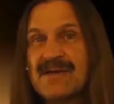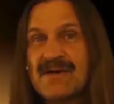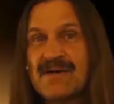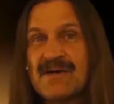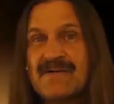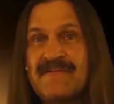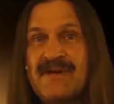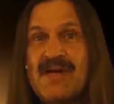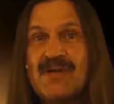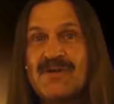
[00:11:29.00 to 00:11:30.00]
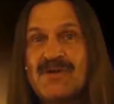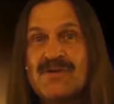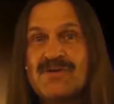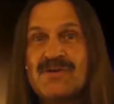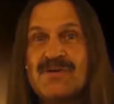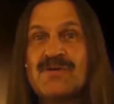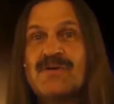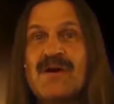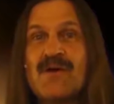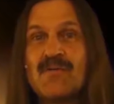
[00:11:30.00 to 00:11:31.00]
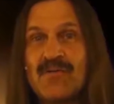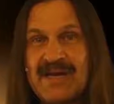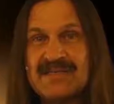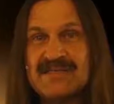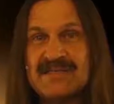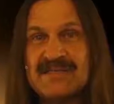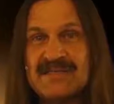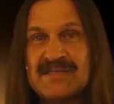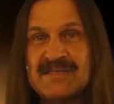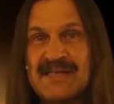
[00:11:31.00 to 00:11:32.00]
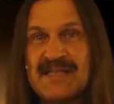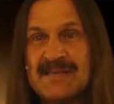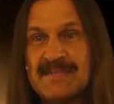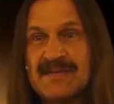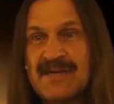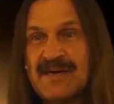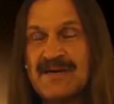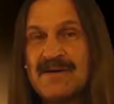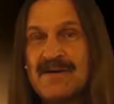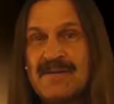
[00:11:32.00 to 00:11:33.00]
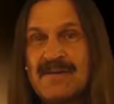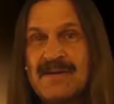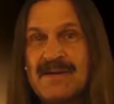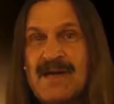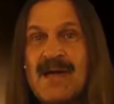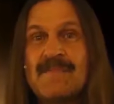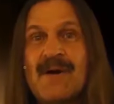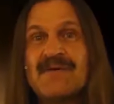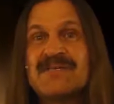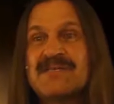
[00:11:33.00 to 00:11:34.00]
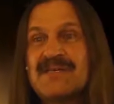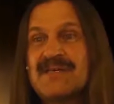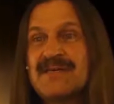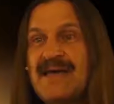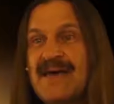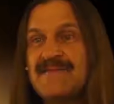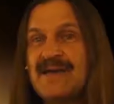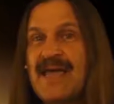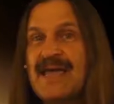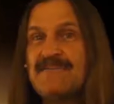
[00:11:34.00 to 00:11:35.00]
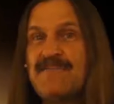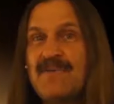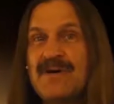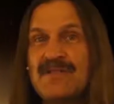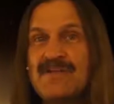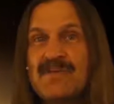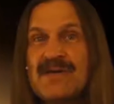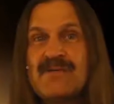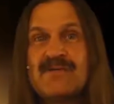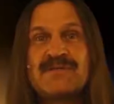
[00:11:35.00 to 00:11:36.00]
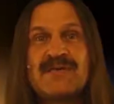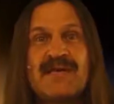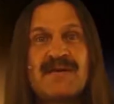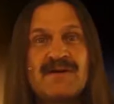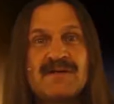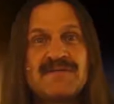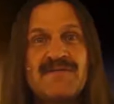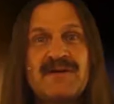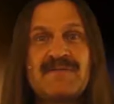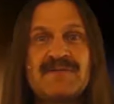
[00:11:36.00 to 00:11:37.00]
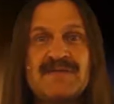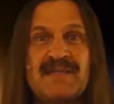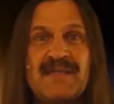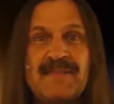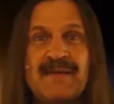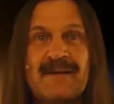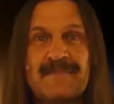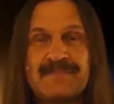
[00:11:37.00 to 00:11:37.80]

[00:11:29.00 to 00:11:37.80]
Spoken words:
in the curve due to resonances in the material, but we still have an 8.3 quintillion hertz frequency limit.